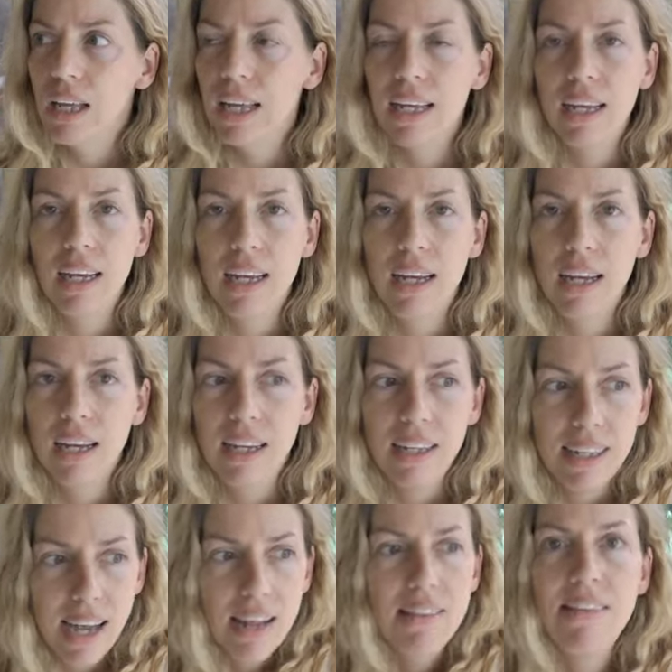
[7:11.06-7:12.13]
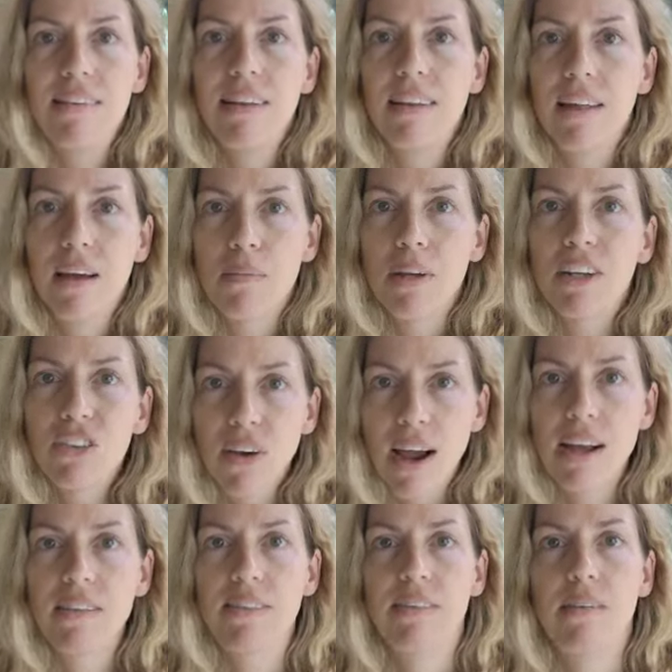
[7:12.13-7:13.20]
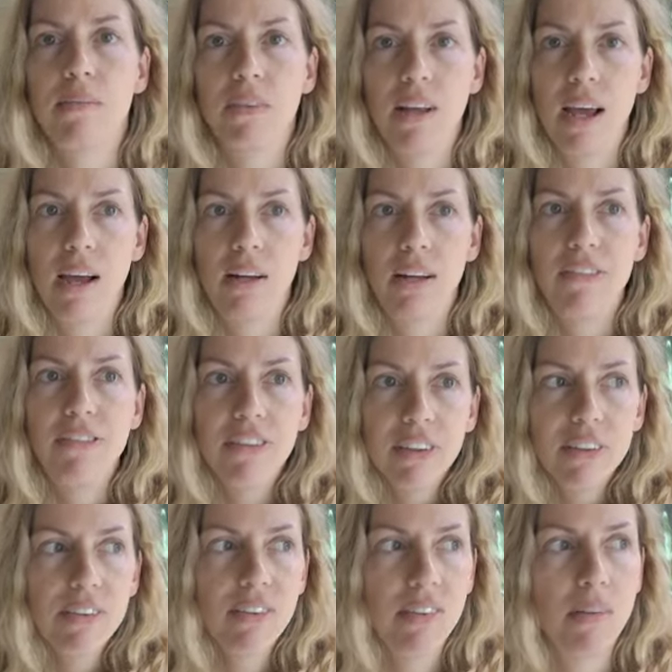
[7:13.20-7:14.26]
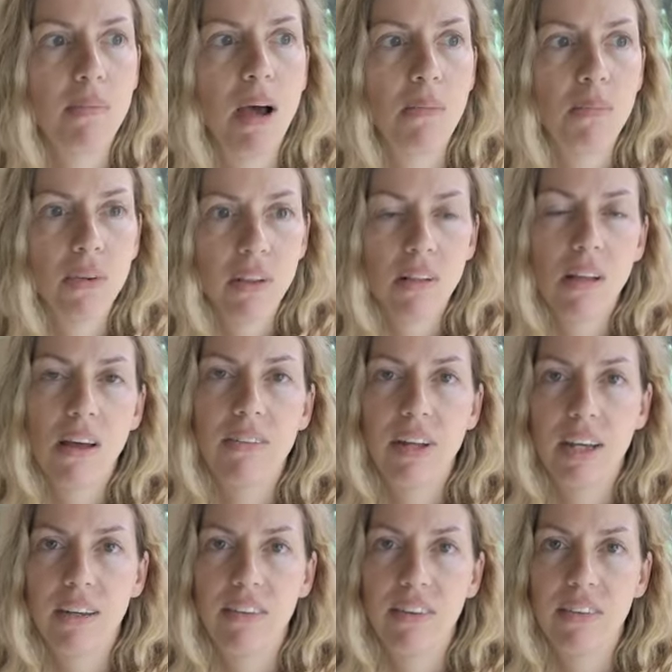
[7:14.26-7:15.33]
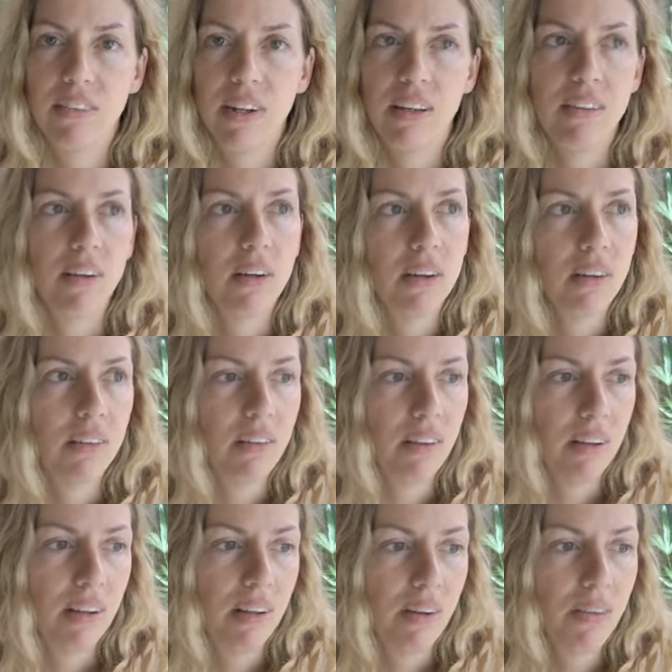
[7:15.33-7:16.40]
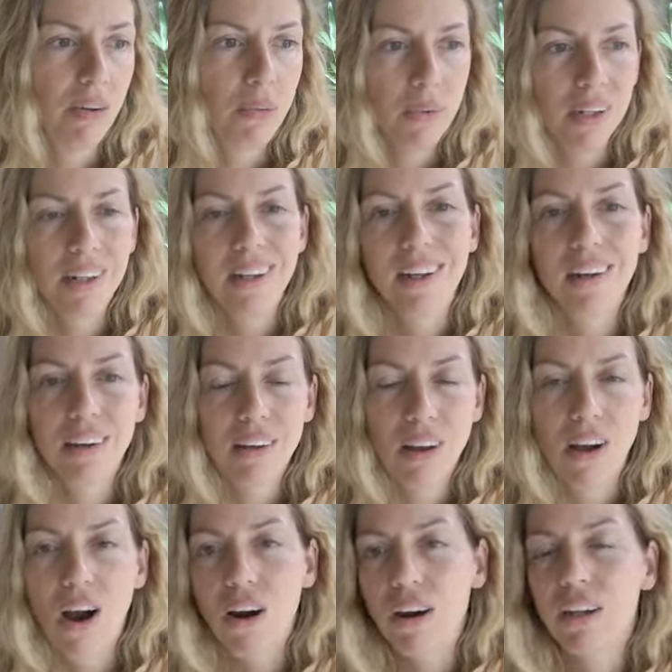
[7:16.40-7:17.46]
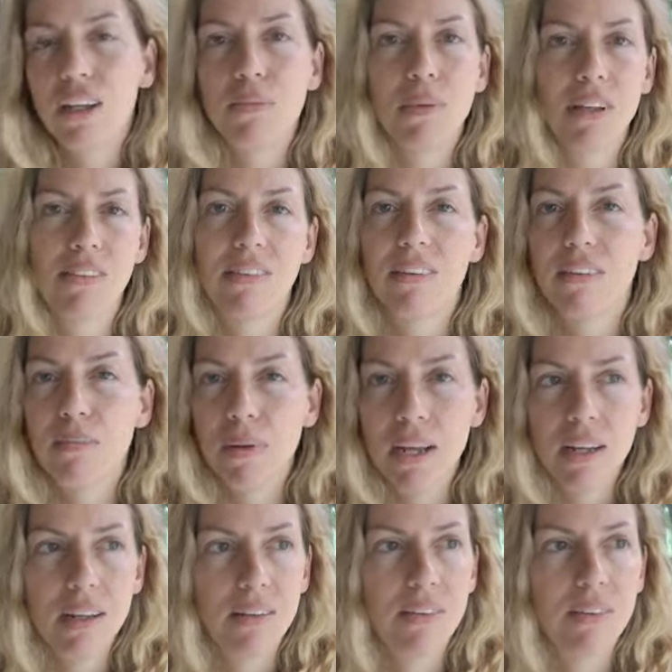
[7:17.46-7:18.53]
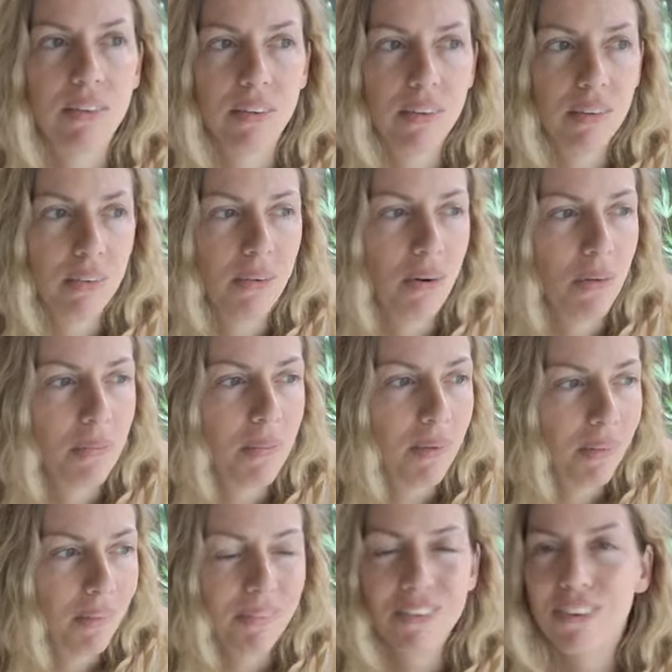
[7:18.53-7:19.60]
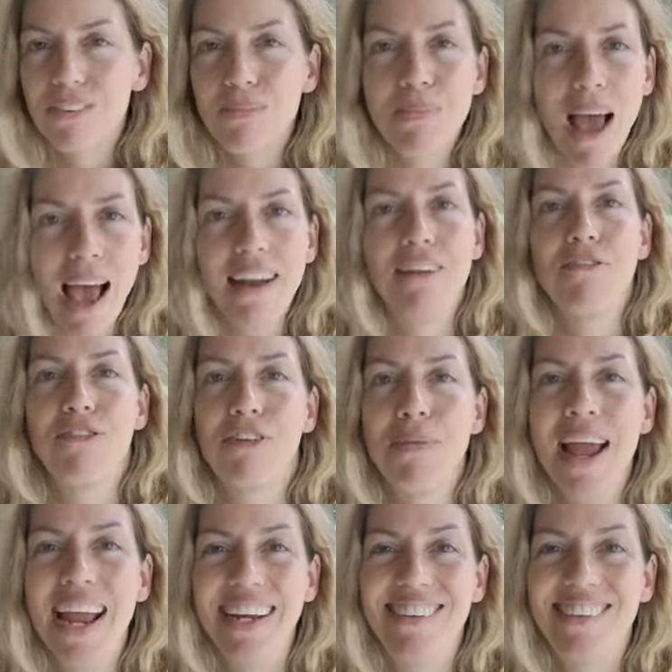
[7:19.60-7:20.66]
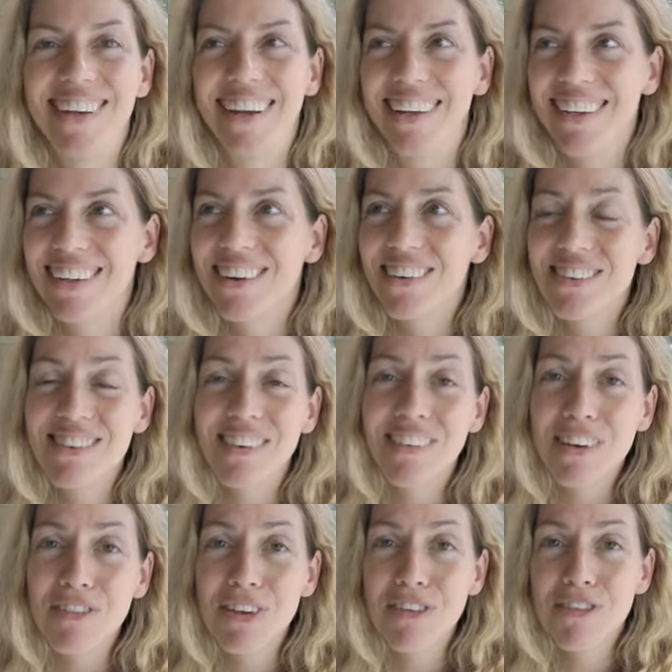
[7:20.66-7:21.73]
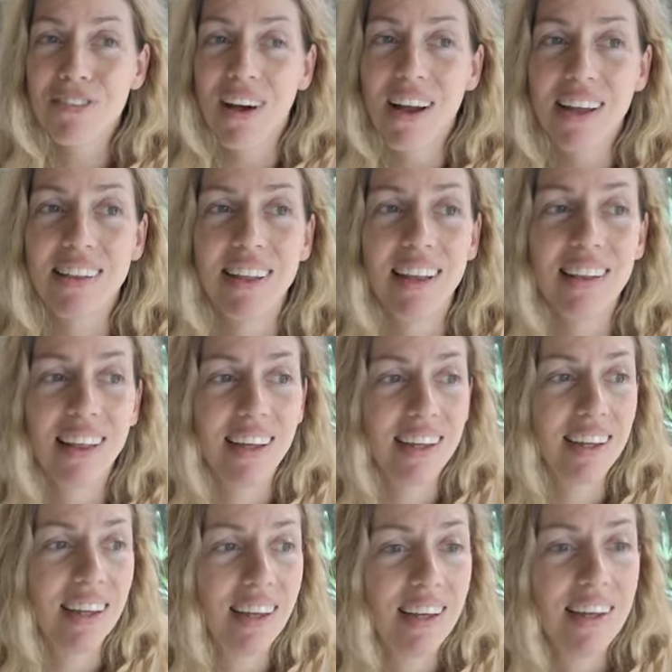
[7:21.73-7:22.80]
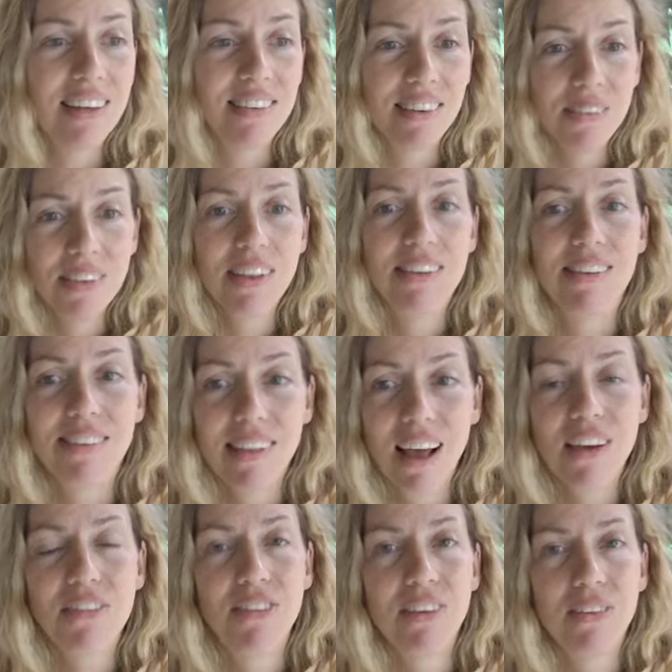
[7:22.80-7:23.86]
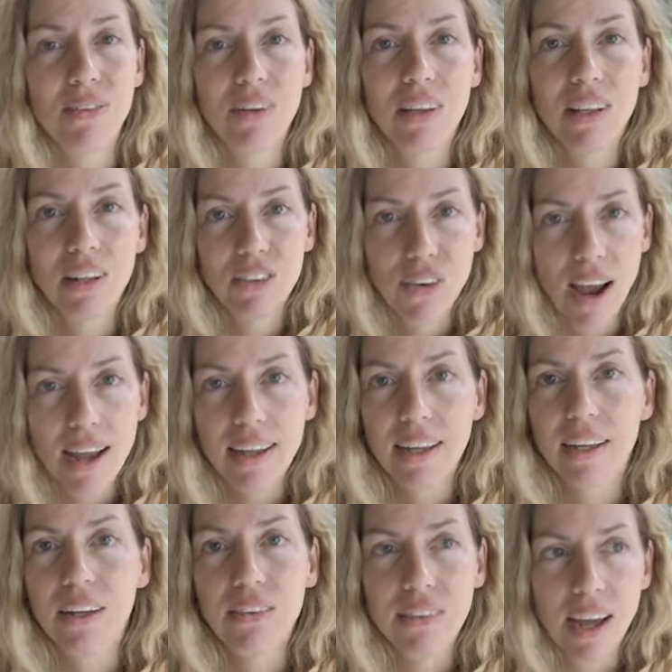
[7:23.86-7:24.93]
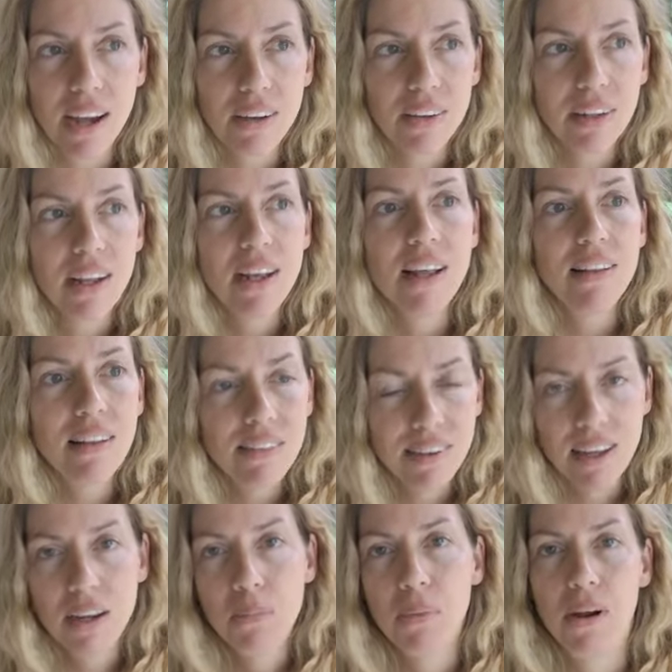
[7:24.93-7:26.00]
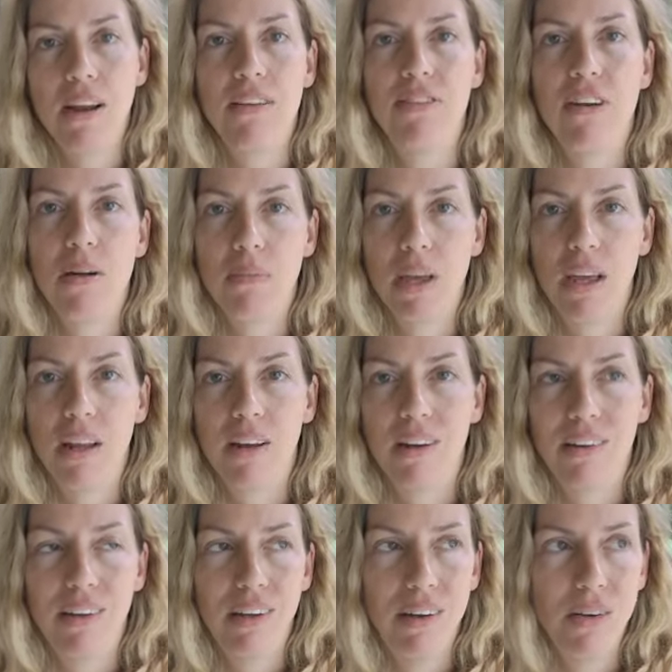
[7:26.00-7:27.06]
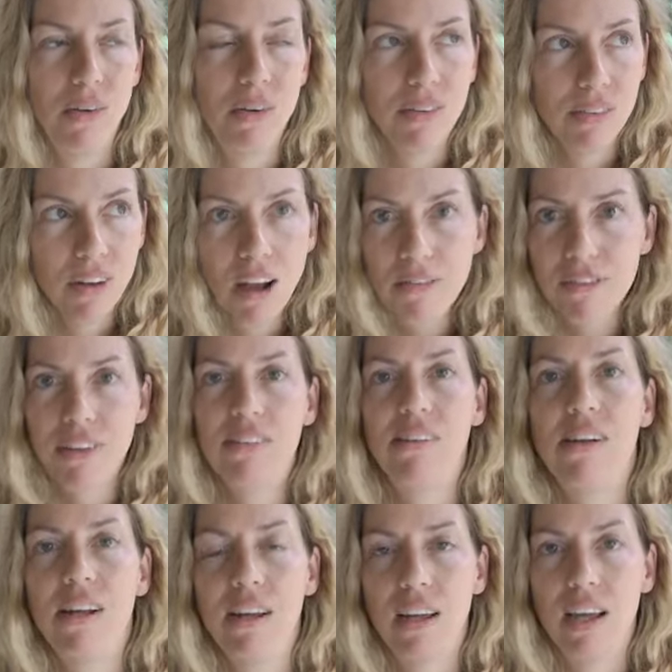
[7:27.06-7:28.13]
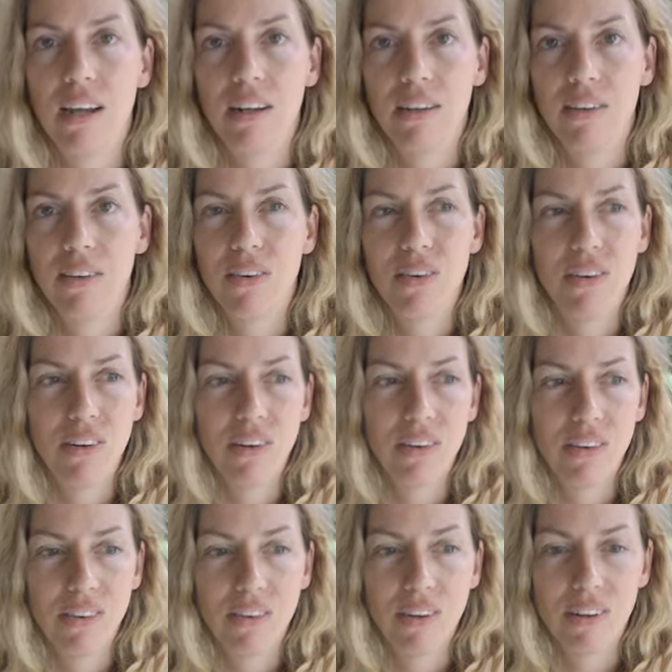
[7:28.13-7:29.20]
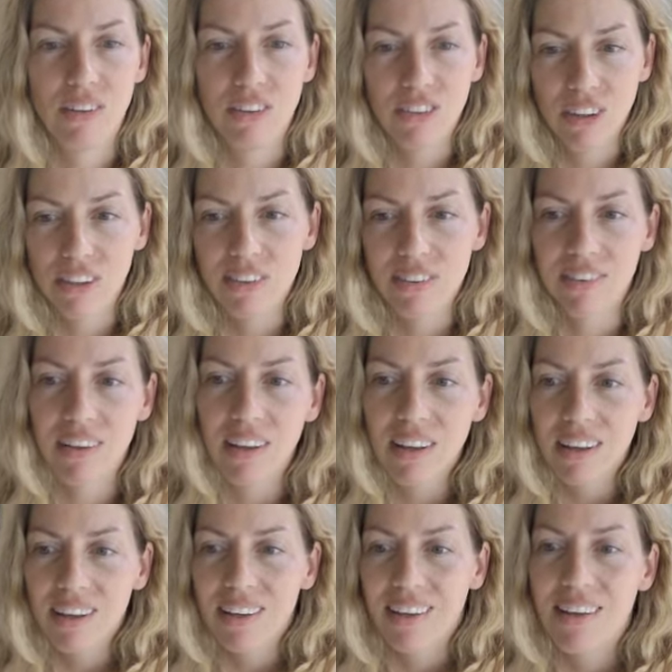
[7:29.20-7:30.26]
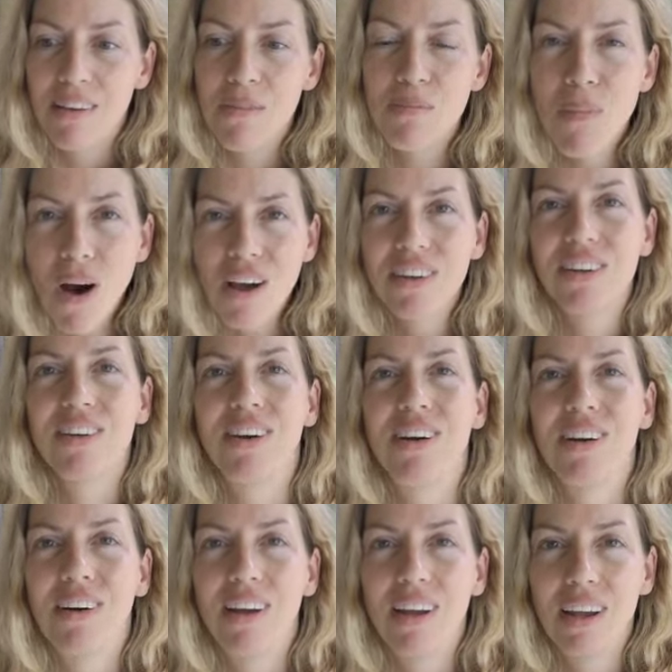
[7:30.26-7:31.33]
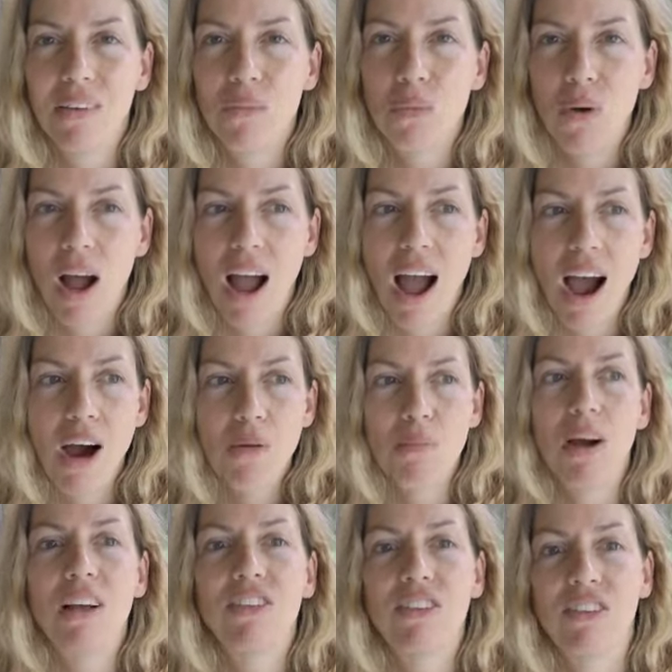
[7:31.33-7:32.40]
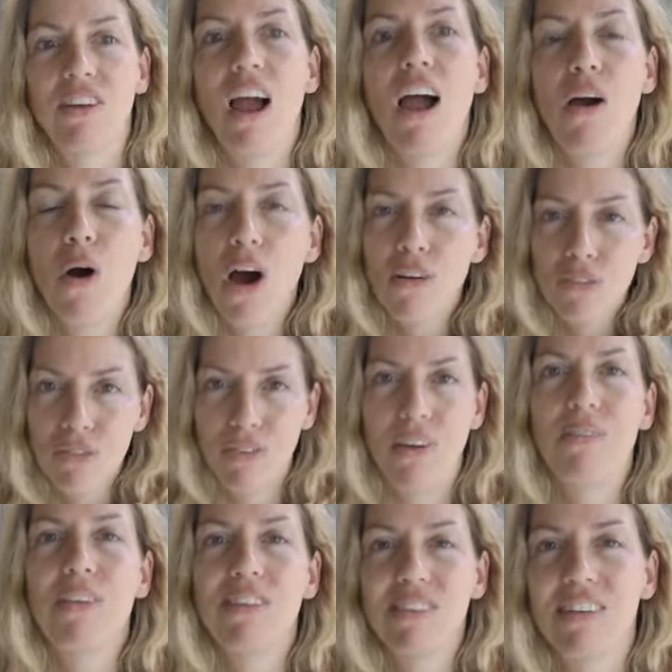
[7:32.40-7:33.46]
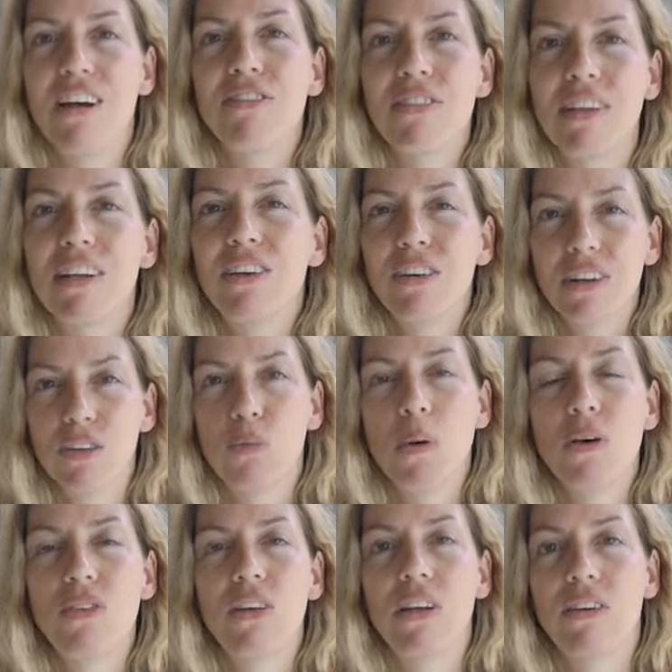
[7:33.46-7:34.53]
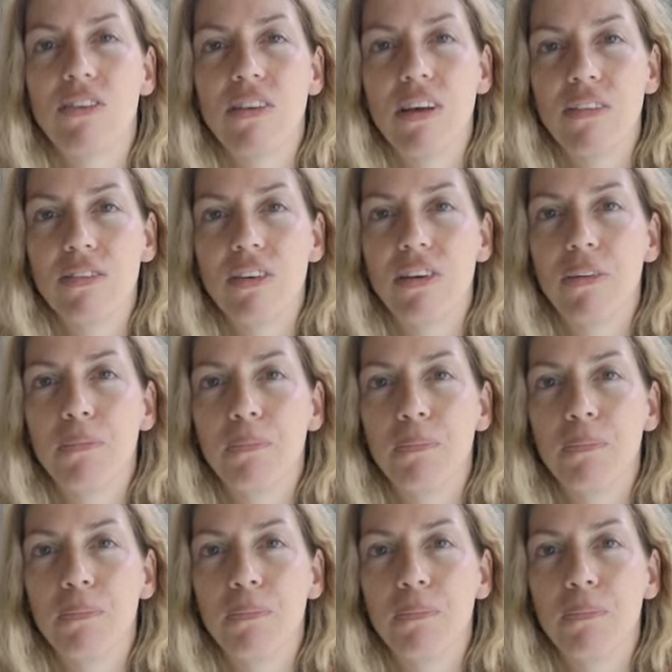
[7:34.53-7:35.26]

it it gets to them, it drags them down, it fills them up with a lot of negativity. They're, you know, they're reading arguments and debates or, or just bad information, you know? So if you find that like some of this stuff is really dragging you down, then take a break from it, you know, or stop visiting it, or, or just monitor how much of, of the stuff that you're exposing yourself to.